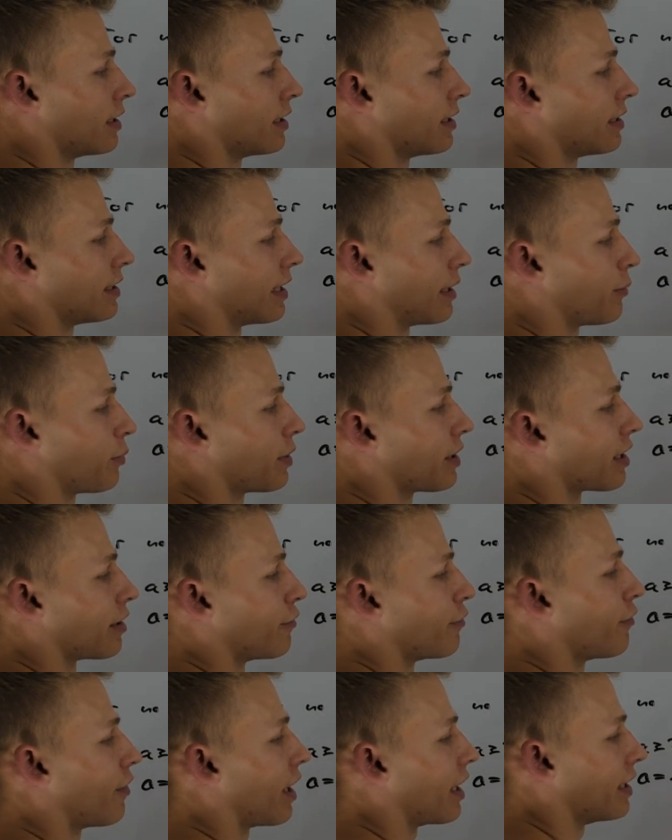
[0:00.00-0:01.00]
that we can
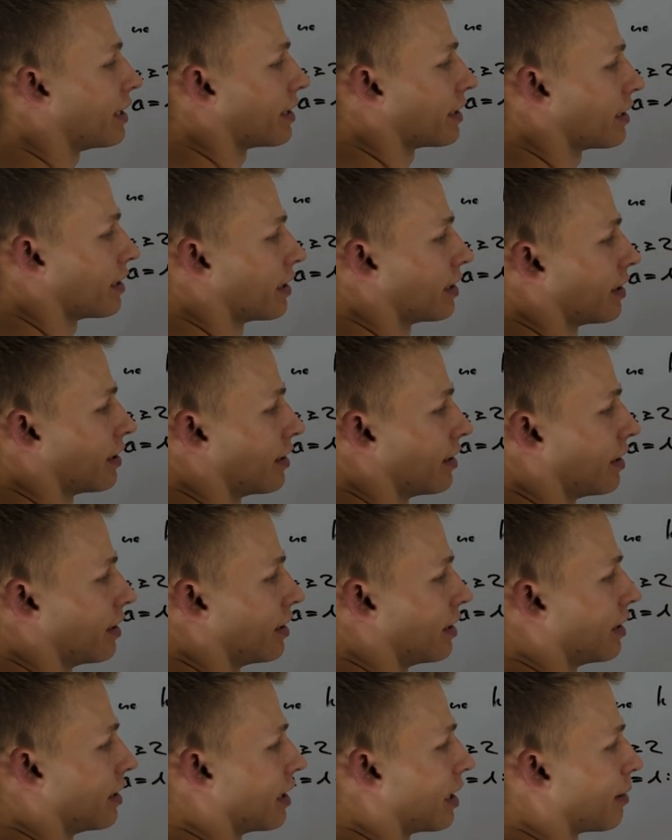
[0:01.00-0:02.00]
find
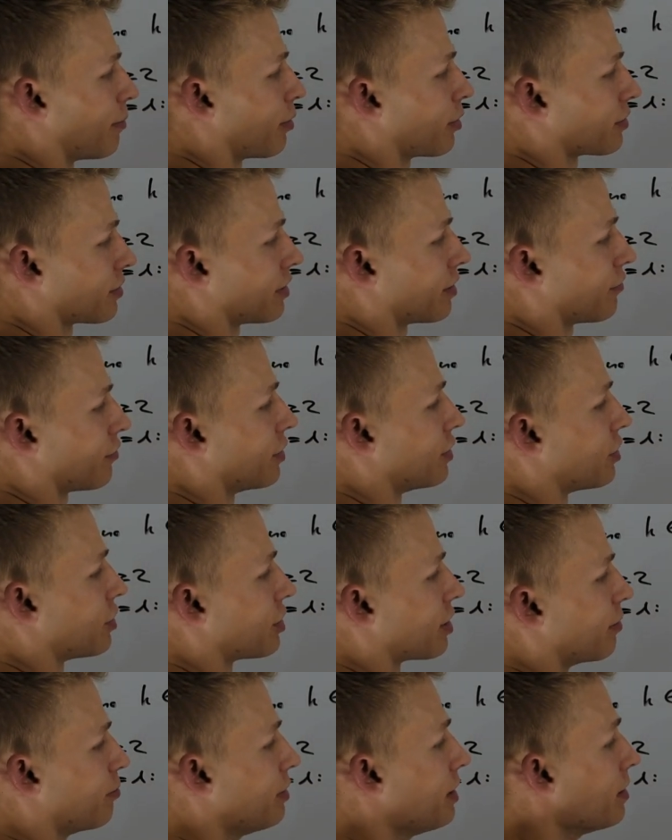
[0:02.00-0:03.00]
a positive
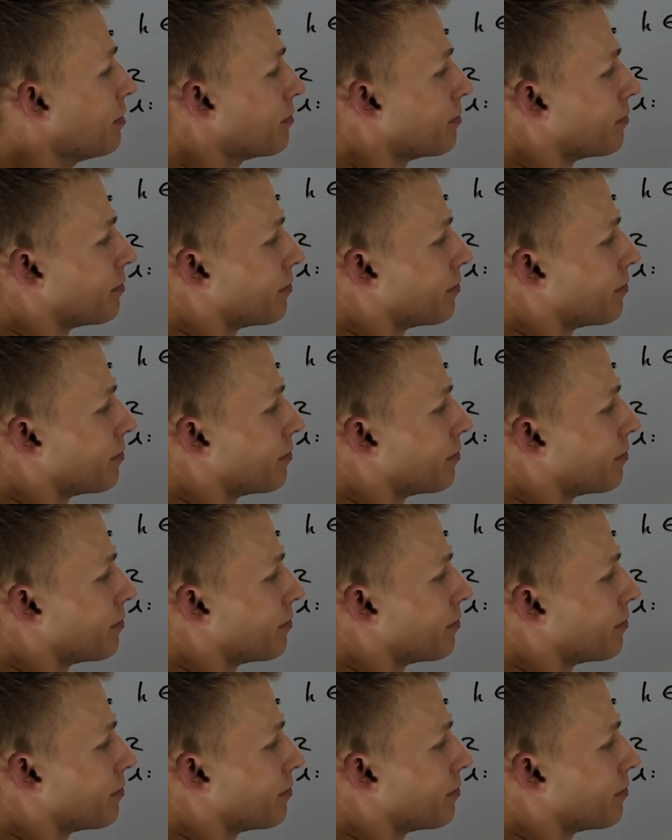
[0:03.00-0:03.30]
integer b